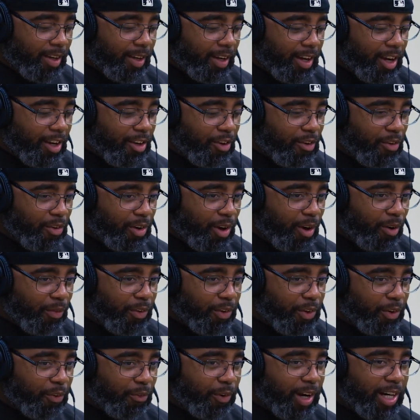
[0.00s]
and you know the
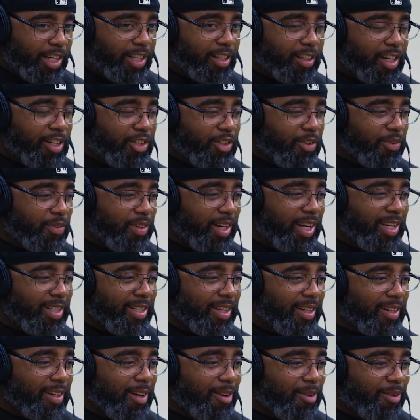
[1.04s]
direction that you need
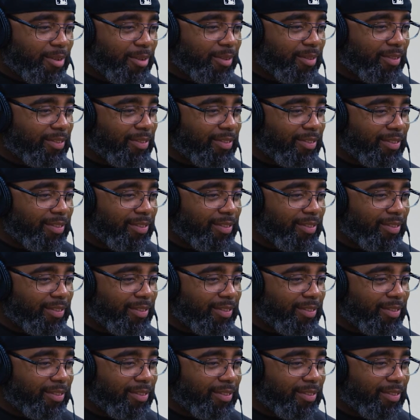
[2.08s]
to go,